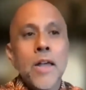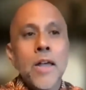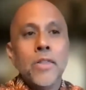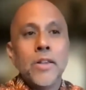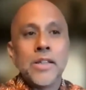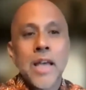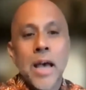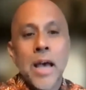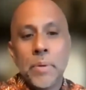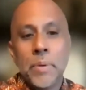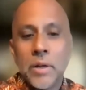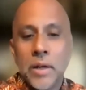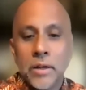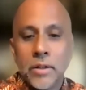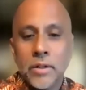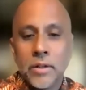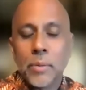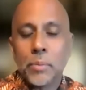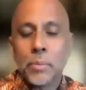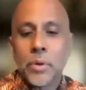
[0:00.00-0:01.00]
This happened at a
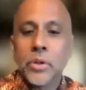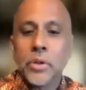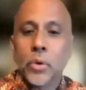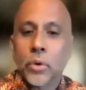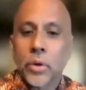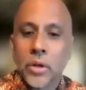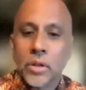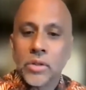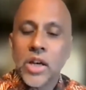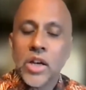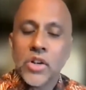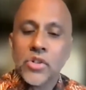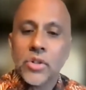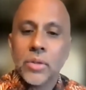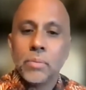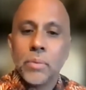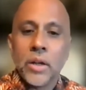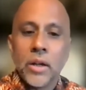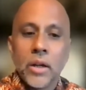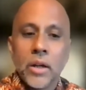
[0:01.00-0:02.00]
neighborhood
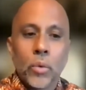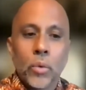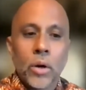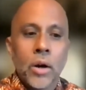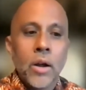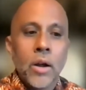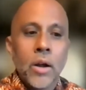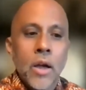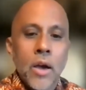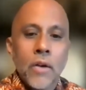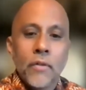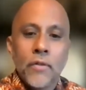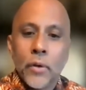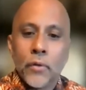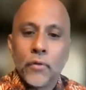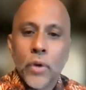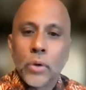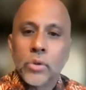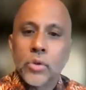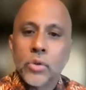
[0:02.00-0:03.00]
organization meeting where
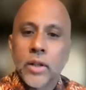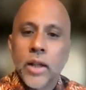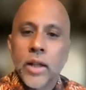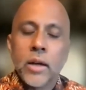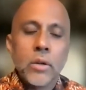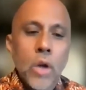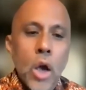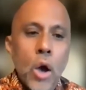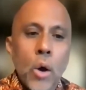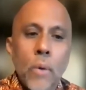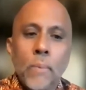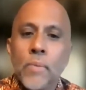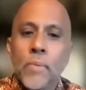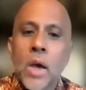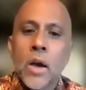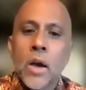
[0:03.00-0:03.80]
f folks are like, oh,